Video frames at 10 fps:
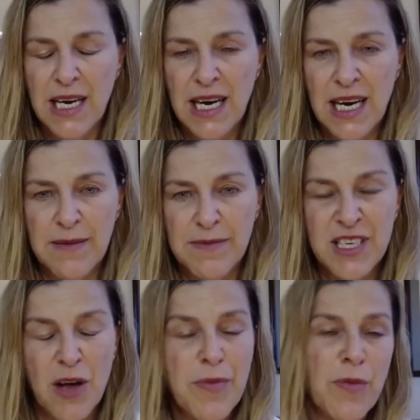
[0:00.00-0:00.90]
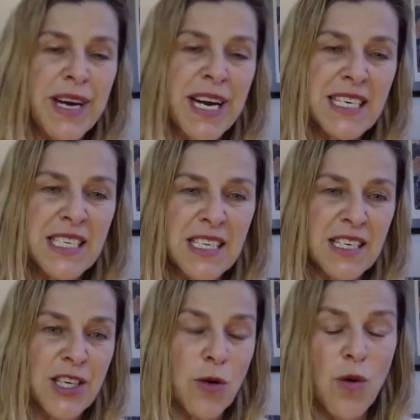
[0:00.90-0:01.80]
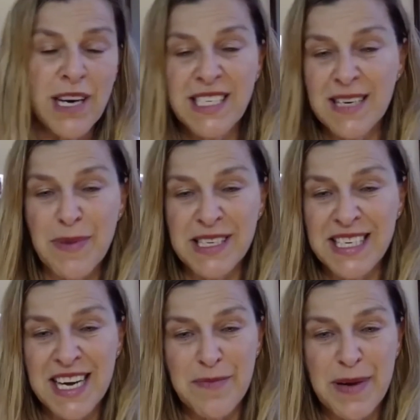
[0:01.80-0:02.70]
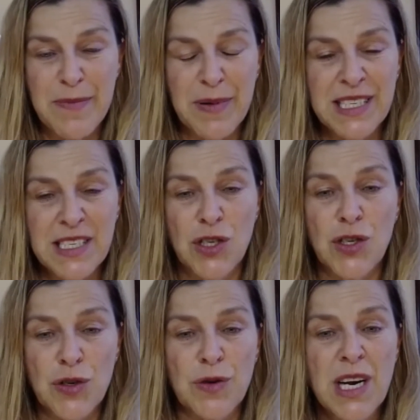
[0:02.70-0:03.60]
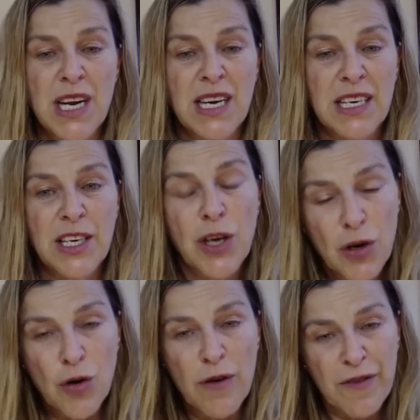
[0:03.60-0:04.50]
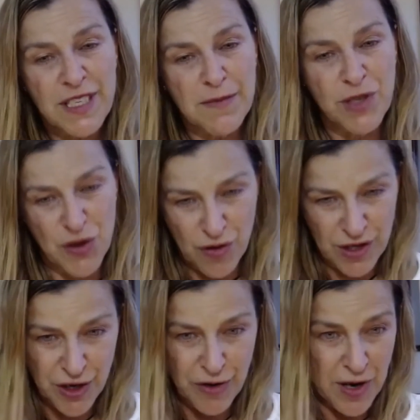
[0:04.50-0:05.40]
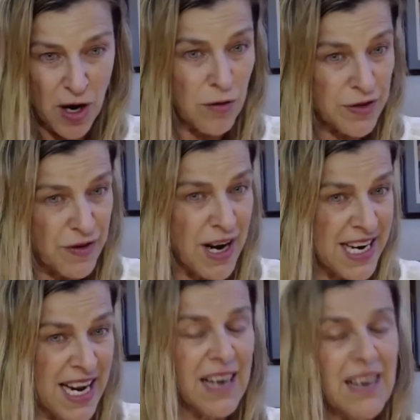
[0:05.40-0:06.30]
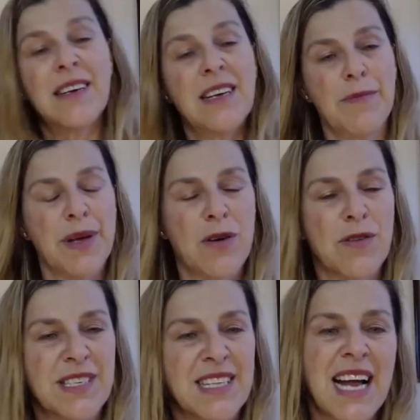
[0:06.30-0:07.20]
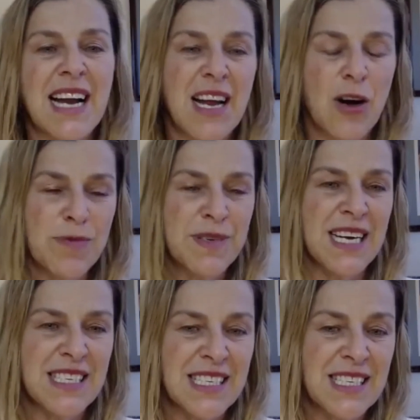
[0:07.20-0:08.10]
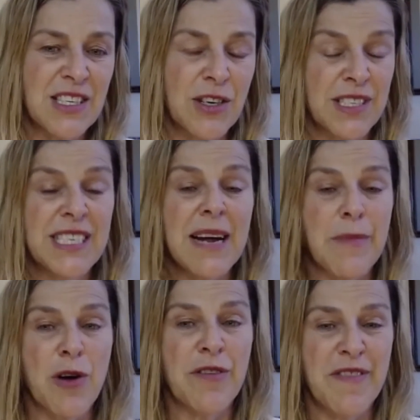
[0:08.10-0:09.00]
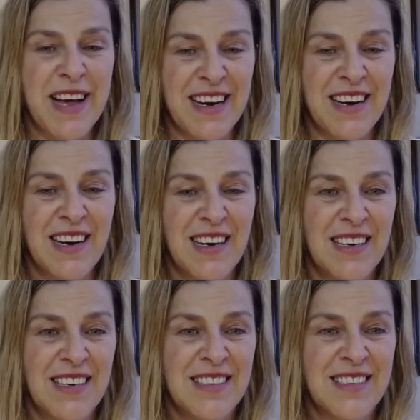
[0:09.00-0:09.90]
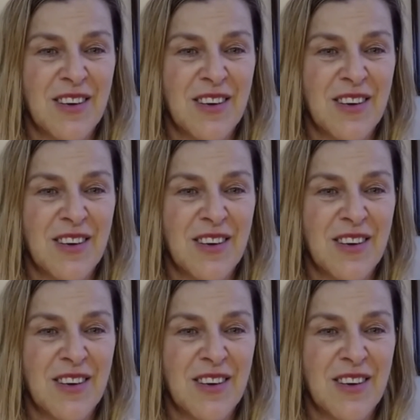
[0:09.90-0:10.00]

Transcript: But we need to, one tip I say to people is look for some short-term goals right now, because that helps us, stay motivated. So